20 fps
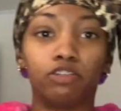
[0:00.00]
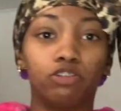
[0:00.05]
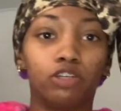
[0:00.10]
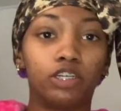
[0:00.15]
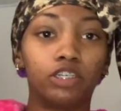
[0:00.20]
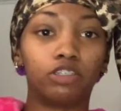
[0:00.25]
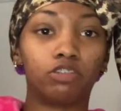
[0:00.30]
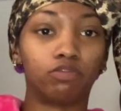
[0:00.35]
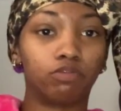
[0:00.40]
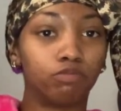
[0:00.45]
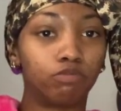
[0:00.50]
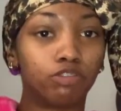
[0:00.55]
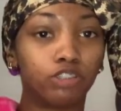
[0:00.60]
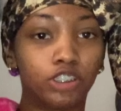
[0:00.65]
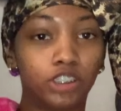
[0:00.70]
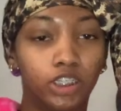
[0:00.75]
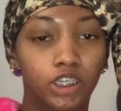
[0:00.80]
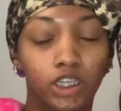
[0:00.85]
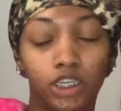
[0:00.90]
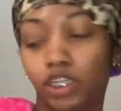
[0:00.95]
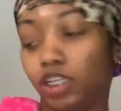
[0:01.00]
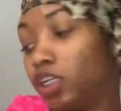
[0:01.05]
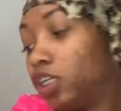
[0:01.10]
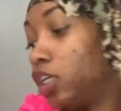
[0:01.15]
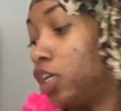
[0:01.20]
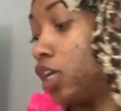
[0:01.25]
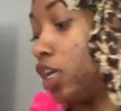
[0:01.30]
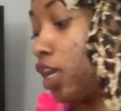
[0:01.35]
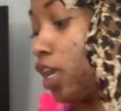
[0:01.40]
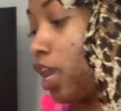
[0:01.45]
dress from SHEIN
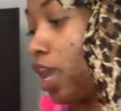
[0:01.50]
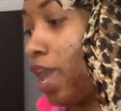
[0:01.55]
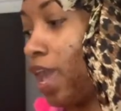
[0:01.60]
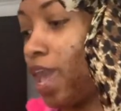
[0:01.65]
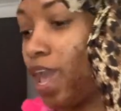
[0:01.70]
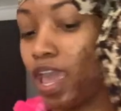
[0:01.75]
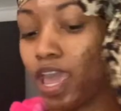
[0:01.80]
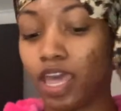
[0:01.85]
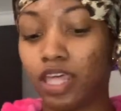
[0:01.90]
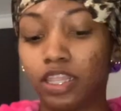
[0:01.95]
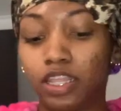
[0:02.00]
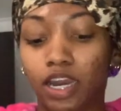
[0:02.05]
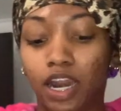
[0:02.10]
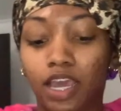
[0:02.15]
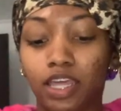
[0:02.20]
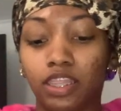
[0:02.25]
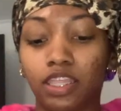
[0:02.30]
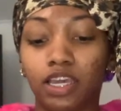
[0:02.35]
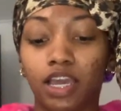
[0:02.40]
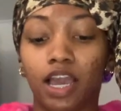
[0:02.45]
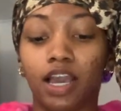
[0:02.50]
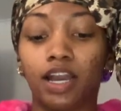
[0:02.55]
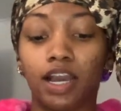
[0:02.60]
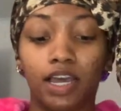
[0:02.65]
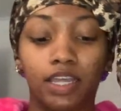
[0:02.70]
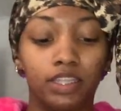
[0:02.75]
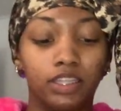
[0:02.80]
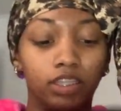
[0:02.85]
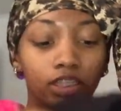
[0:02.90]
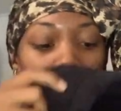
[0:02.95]
and then i think i
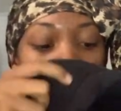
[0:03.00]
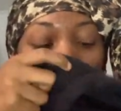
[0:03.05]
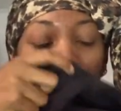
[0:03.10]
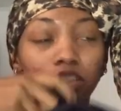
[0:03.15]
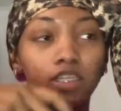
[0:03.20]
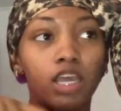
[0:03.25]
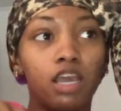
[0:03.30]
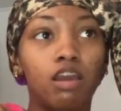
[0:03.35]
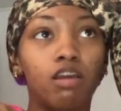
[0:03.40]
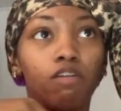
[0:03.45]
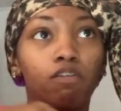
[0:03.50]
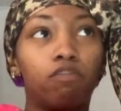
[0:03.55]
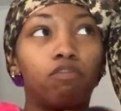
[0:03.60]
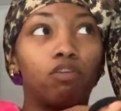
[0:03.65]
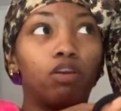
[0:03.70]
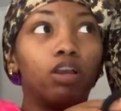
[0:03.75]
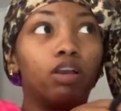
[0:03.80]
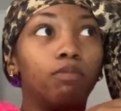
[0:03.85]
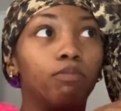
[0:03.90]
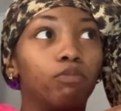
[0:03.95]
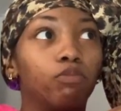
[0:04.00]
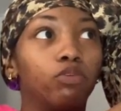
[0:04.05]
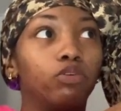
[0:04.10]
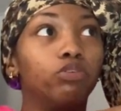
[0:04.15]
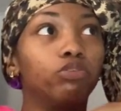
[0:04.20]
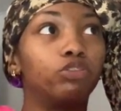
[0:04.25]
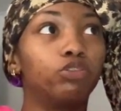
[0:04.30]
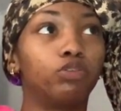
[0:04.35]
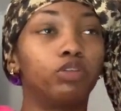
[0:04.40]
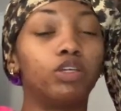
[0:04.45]
got this from rue 21
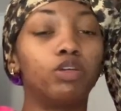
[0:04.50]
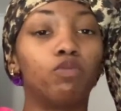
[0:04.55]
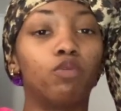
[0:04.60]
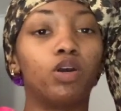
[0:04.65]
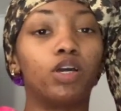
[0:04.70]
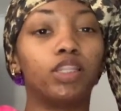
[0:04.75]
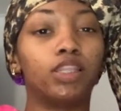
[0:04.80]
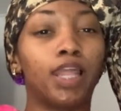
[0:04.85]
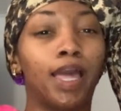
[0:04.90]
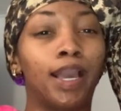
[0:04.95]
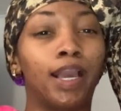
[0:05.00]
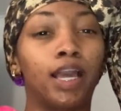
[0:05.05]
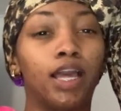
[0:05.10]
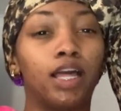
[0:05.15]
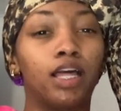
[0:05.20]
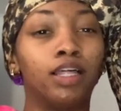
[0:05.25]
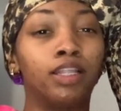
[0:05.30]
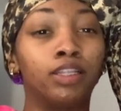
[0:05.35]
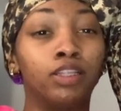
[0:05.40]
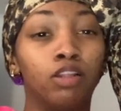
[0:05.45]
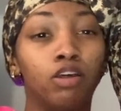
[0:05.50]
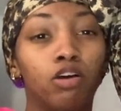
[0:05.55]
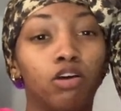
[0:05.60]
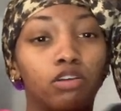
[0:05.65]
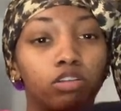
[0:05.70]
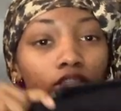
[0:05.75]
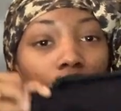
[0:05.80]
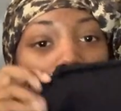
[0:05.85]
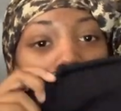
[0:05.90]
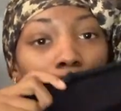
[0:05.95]
like a
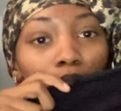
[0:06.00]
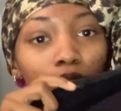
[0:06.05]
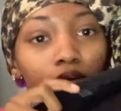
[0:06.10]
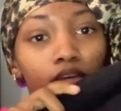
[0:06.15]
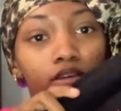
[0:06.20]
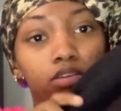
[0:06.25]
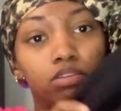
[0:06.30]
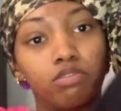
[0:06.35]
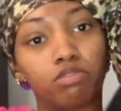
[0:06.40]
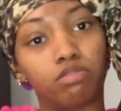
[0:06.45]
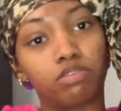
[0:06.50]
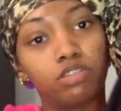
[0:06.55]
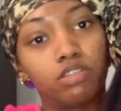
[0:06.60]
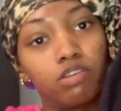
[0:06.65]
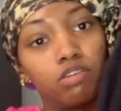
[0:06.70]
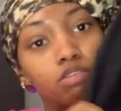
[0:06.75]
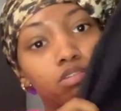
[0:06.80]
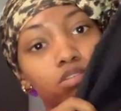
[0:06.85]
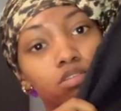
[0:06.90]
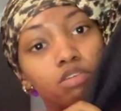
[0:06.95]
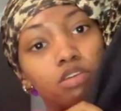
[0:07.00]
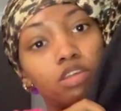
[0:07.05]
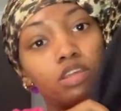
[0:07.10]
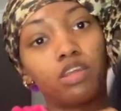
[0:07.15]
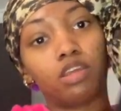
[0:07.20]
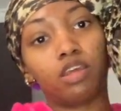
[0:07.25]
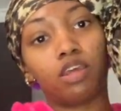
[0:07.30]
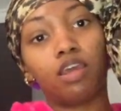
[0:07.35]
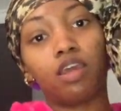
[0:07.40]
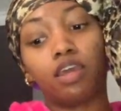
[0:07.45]
long time ago so
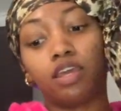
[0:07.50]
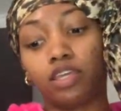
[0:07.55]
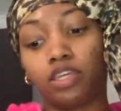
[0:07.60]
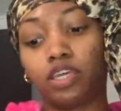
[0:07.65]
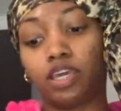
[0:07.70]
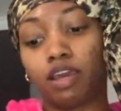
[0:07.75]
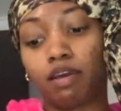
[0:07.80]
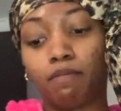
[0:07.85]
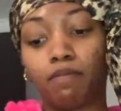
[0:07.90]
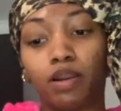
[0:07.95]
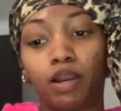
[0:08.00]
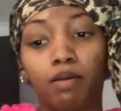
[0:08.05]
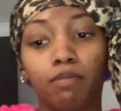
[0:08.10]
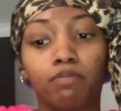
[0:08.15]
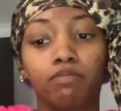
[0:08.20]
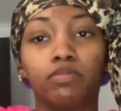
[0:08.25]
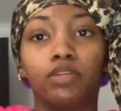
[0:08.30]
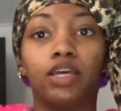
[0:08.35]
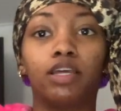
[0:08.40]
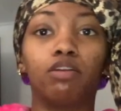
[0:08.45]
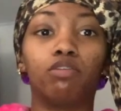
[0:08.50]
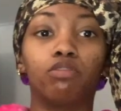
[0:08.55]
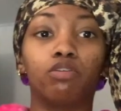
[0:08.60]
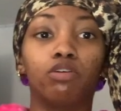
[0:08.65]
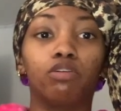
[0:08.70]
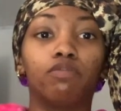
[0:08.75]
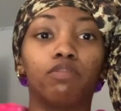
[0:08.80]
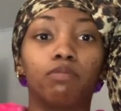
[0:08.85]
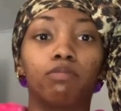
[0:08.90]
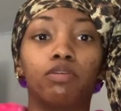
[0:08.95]
yeah but i'm i don't know
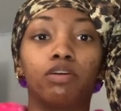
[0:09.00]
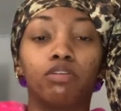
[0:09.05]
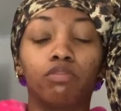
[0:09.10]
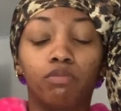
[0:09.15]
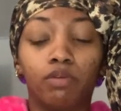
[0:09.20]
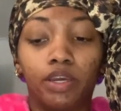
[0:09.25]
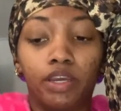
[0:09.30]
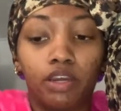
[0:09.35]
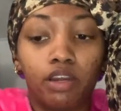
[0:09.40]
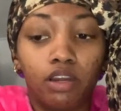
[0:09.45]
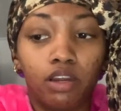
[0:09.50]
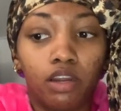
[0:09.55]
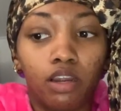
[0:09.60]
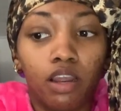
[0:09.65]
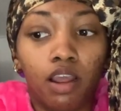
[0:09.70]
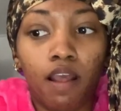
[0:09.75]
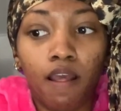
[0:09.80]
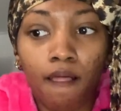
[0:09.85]
if i'm gonna wear